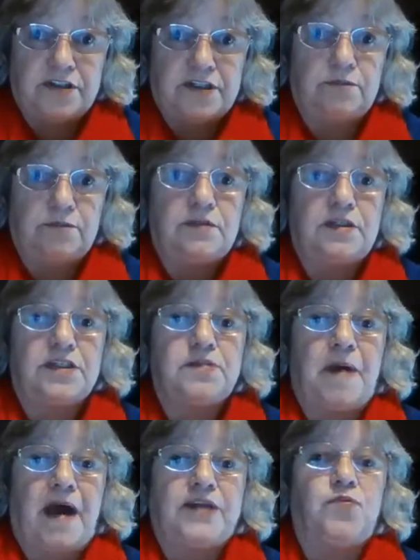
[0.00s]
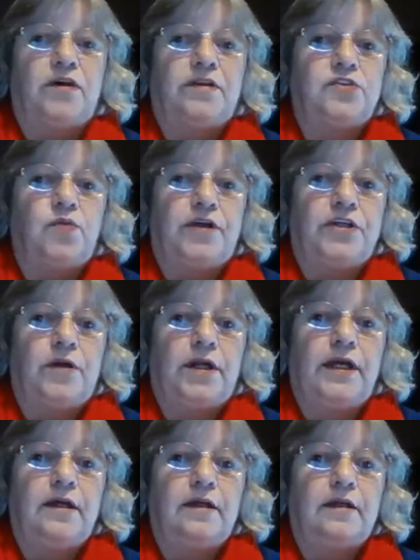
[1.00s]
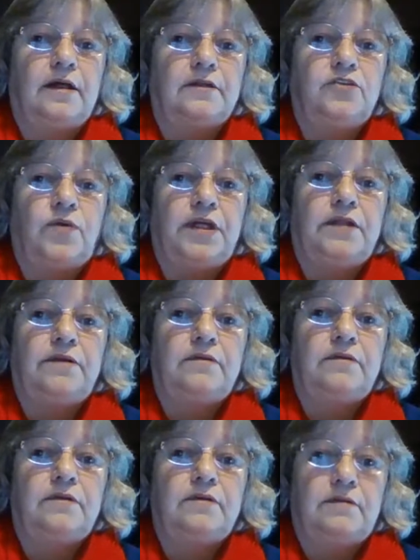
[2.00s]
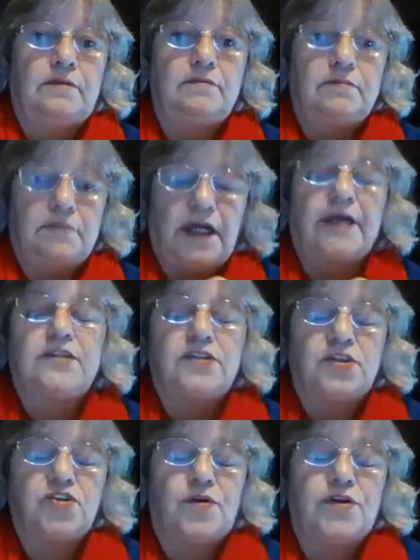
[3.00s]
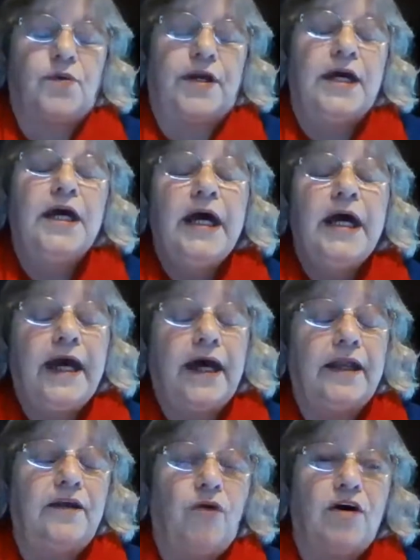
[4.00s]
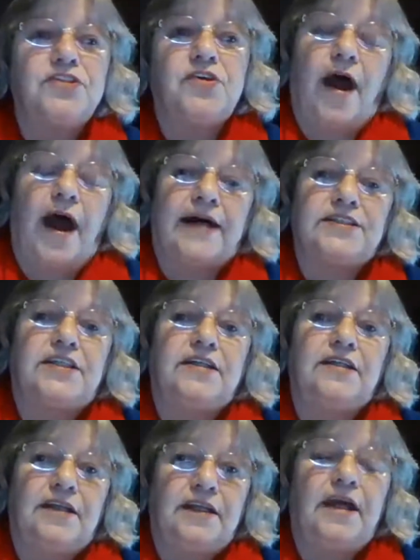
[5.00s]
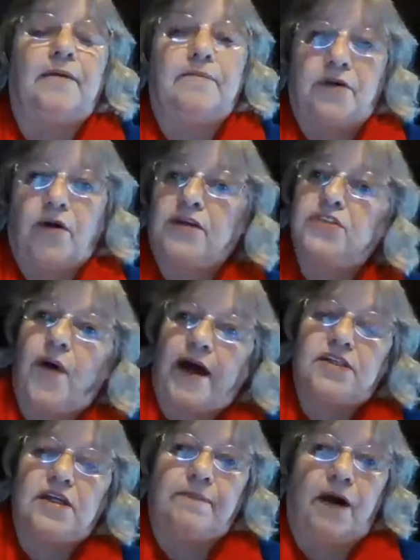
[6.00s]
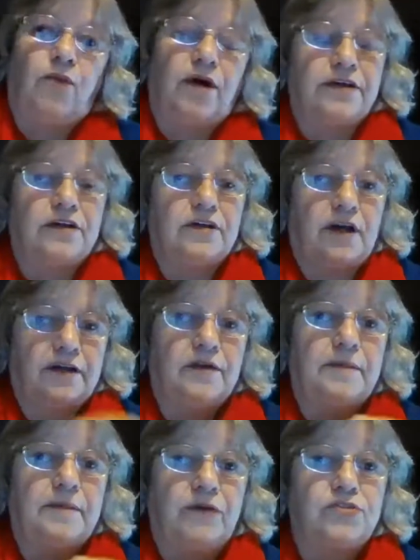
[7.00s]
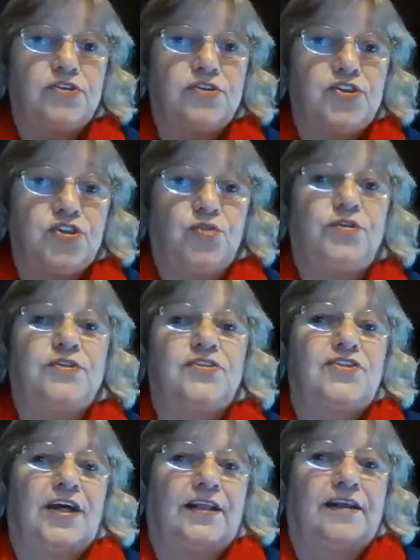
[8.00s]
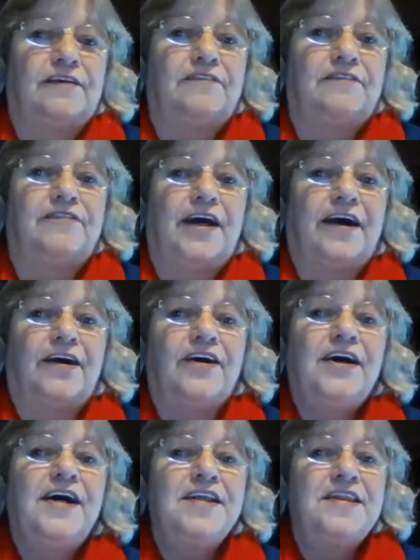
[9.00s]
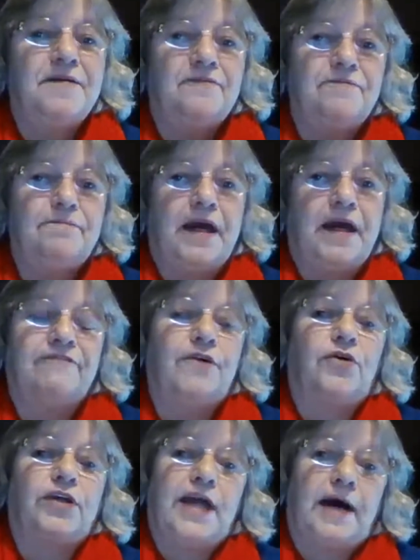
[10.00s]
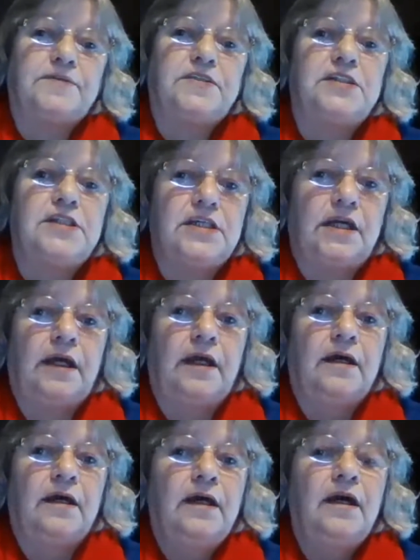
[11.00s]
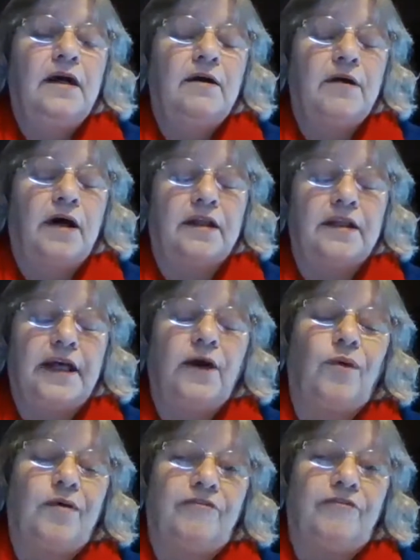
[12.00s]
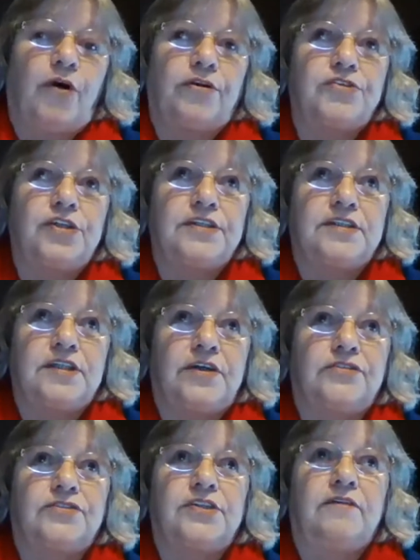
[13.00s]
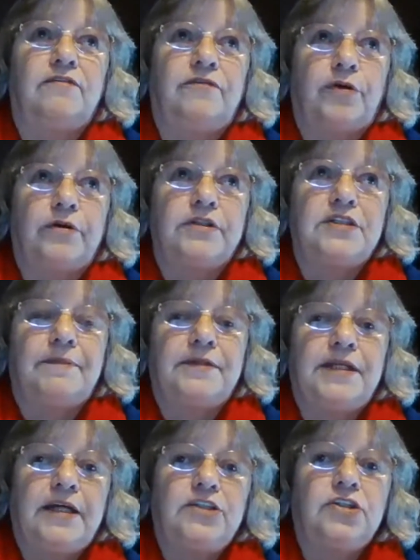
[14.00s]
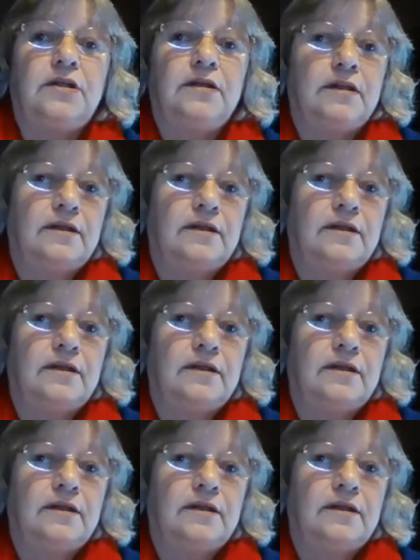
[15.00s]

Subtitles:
this past one, the 2020, the 2020. And they're also 2020. They're also asking about whether about students that live there that may have voted absentee. League of Women Voters considers it voter intimidation.